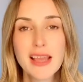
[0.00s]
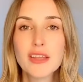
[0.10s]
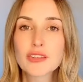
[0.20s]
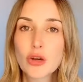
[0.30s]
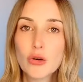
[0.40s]

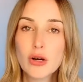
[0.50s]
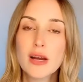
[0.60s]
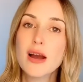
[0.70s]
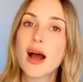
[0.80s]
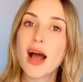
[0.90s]
So
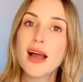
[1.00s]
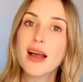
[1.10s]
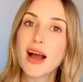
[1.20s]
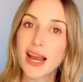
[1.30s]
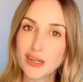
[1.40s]

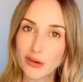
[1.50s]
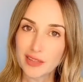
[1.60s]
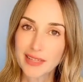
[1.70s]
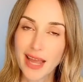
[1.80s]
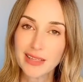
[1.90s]
I know
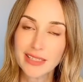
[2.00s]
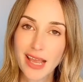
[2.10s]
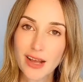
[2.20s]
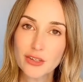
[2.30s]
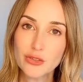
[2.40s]
exactly
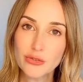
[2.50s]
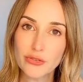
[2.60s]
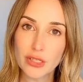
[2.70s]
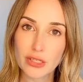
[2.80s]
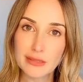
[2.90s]
how you
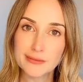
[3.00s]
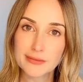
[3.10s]
feel.